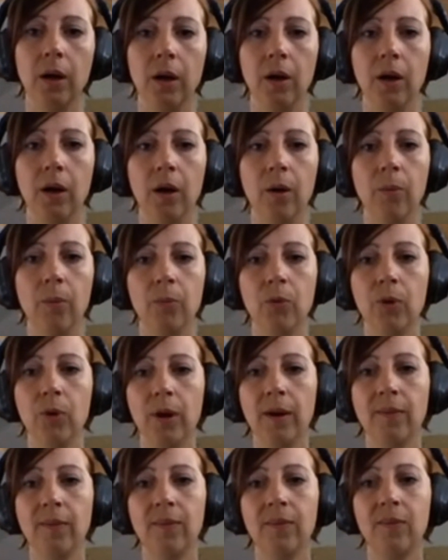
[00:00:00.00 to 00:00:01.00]
You
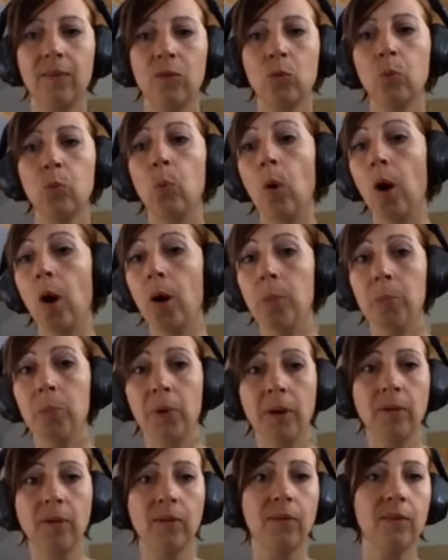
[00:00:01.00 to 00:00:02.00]
had swap
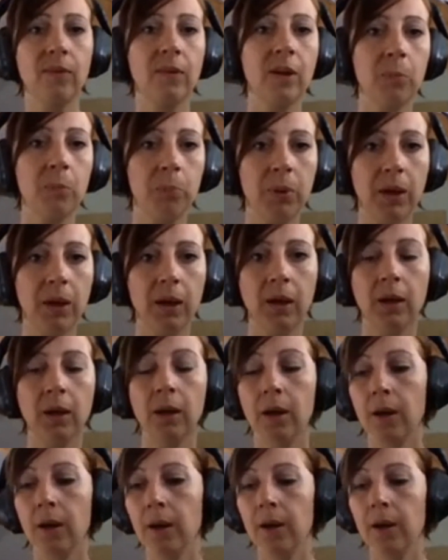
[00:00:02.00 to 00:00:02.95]
and skipping.